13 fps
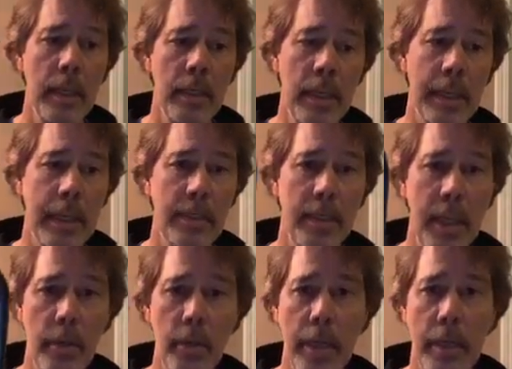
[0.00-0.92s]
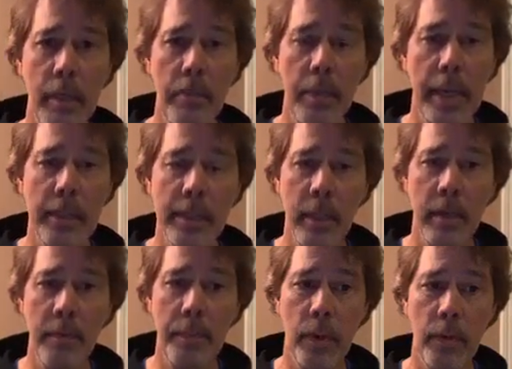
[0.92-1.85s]
like I said, you get the best
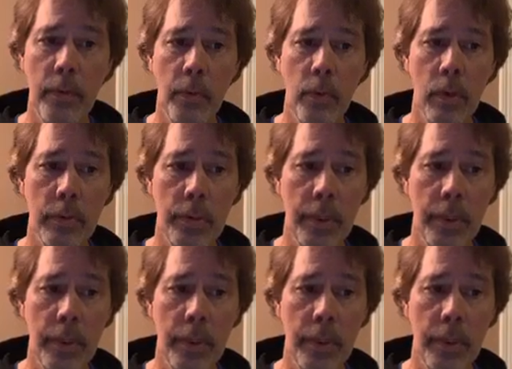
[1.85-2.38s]
of both worlds.